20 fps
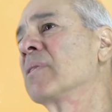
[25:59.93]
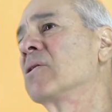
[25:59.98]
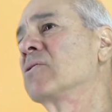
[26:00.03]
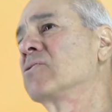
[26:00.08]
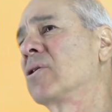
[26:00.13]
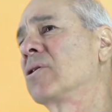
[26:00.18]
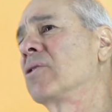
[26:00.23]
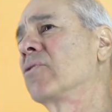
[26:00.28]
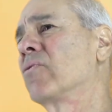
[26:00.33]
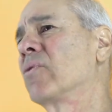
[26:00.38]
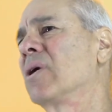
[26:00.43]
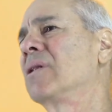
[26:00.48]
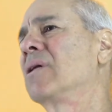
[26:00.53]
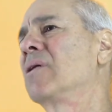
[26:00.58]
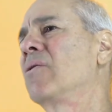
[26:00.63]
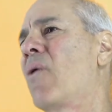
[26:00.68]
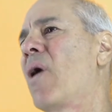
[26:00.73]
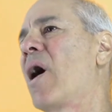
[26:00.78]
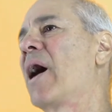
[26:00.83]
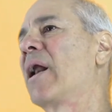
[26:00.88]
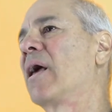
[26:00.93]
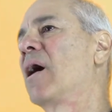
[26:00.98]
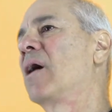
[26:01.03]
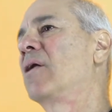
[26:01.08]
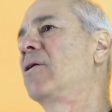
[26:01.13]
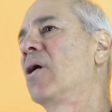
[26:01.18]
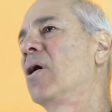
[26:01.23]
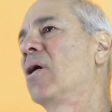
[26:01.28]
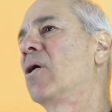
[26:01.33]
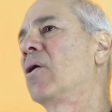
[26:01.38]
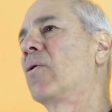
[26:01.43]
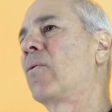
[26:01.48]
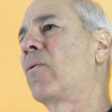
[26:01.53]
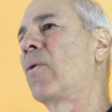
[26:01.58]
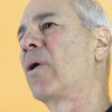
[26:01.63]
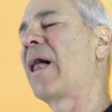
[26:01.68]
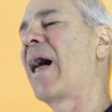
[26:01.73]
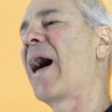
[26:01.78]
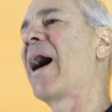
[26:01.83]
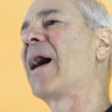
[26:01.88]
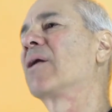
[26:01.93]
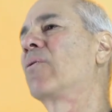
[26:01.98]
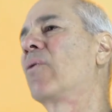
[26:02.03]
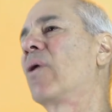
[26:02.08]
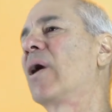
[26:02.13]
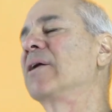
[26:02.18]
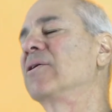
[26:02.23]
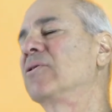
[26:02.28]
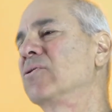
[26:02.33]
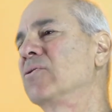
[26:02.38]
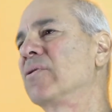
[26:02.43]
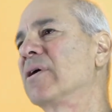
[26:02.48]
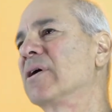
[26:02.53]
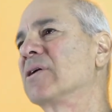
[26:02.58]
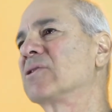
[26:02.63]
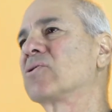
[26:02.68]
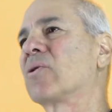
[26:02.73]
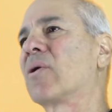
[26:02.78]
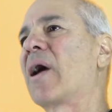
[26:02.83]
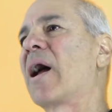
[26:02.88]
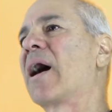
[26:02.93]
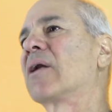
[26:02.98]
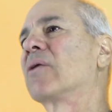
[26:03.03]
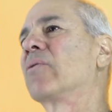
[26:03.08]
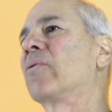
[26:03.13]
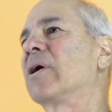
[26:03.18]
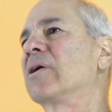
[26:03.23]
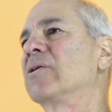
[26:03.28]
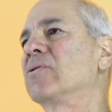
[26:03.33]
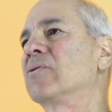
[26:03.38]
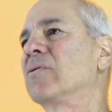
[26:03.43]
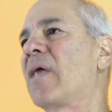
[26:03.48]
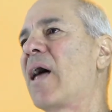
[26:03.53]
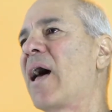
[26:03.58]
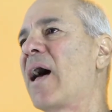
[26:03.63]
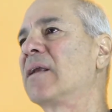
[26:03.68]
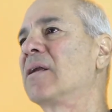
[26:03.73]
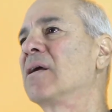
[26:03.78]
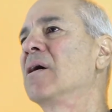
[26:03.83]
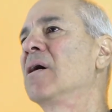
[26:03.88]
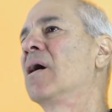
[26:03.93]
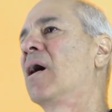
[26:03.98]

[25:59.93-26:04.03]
So you really want to know, well, how do I do this or how do I do that?